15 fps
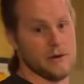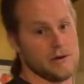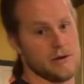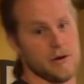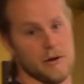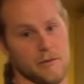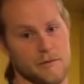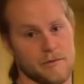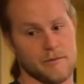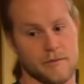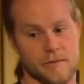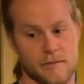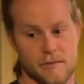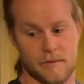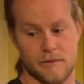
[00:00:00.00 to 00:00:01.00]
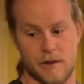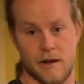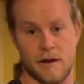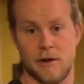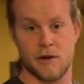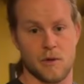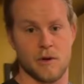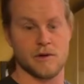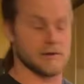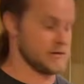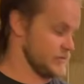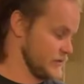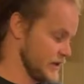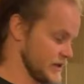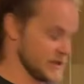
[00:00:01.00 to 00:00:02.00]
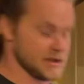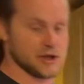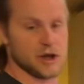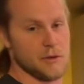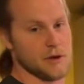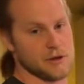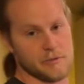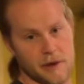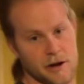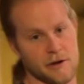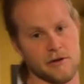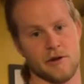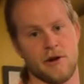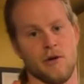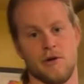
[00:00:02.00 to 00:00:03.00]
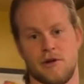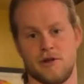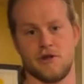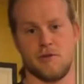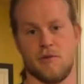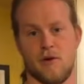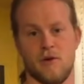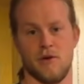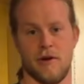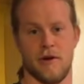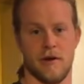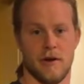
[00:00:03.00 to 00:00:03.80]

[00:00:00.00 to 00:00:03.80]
So, in other words, this is so much better than going to Chipotle.